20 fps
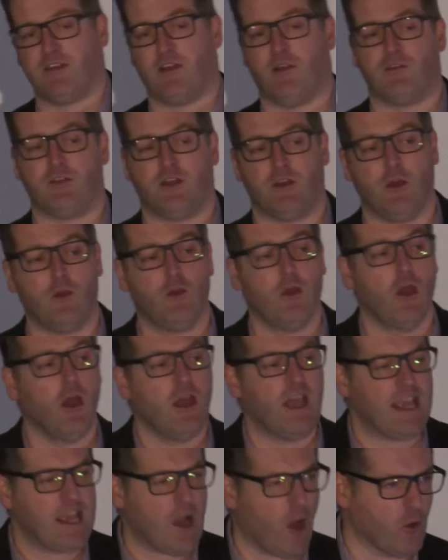Tarantino.
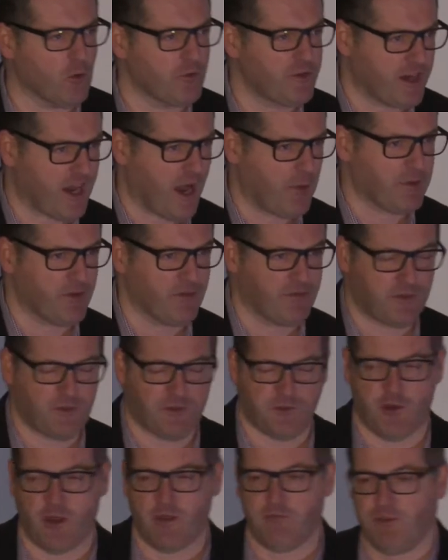He holds a couple of
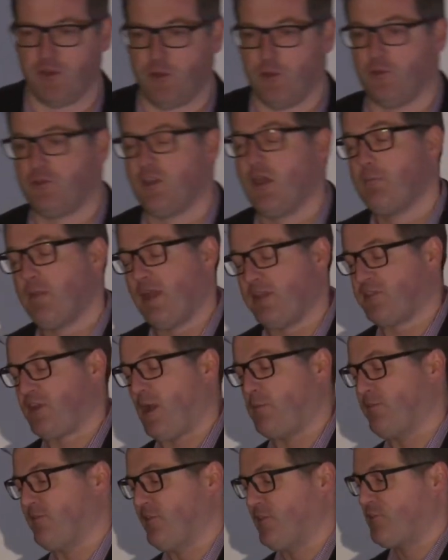extreme views, makes a
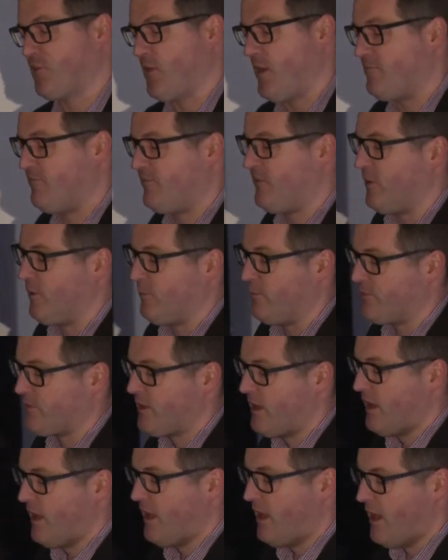couple of extreme films.
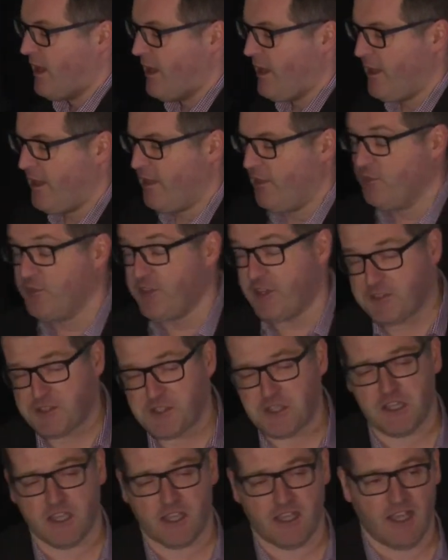
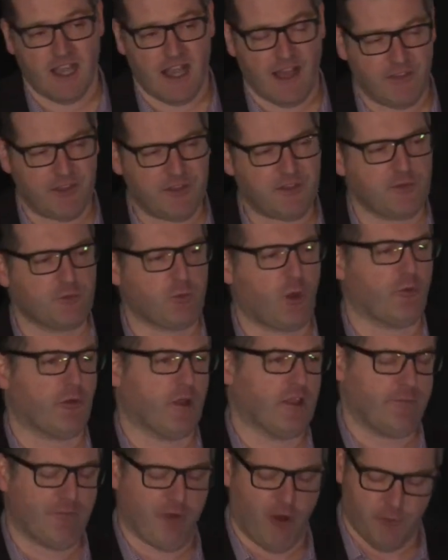This year, and this is what
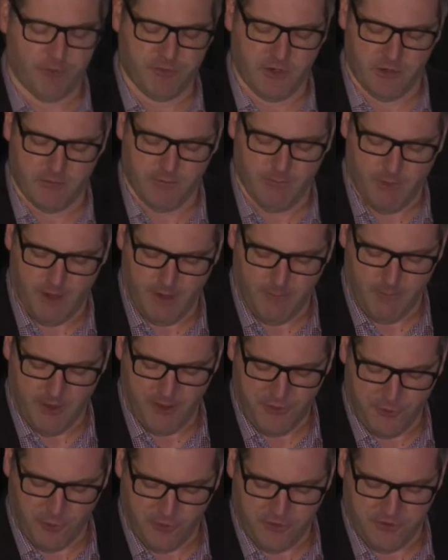really prompted
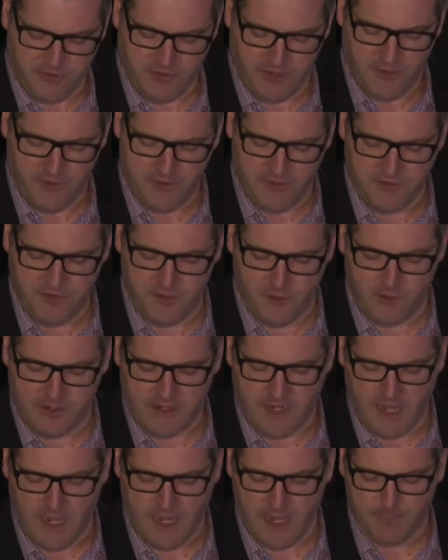my thoughts this year at
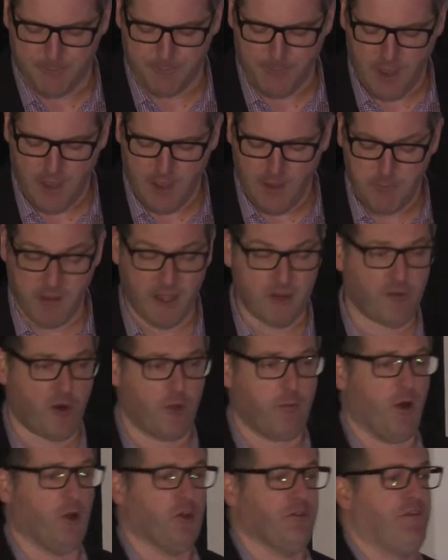Cannes, Pedro
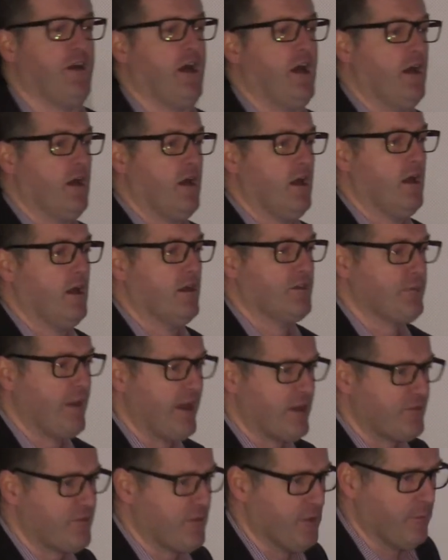Almodovar, a
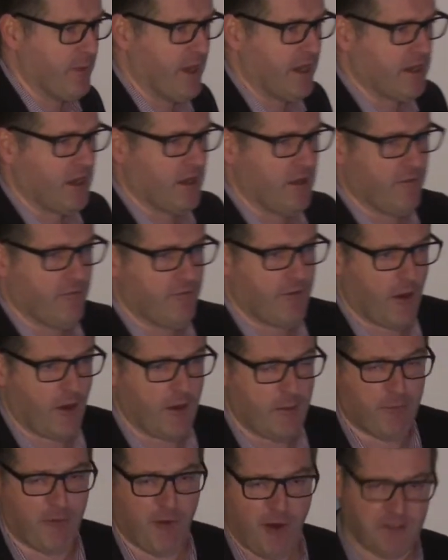Spanish filmmaker,
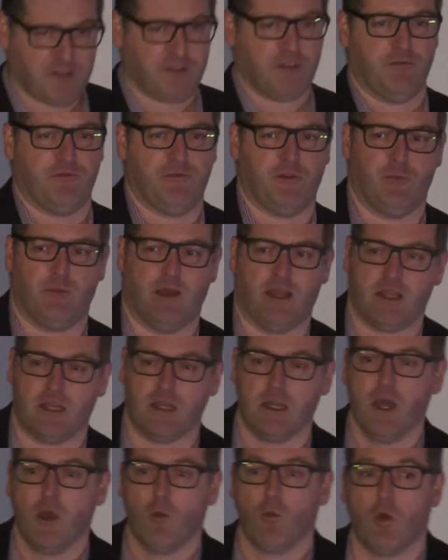very impressive
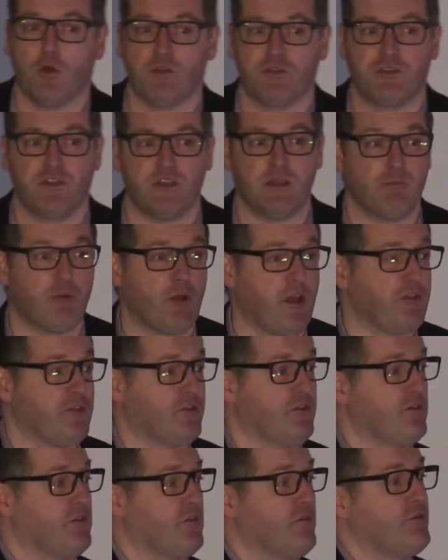filmmaker, was the
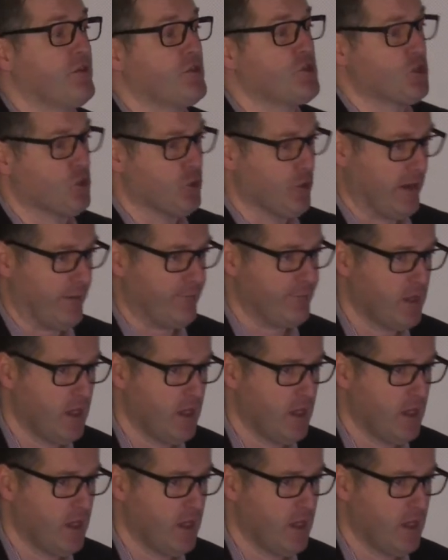president of the jury.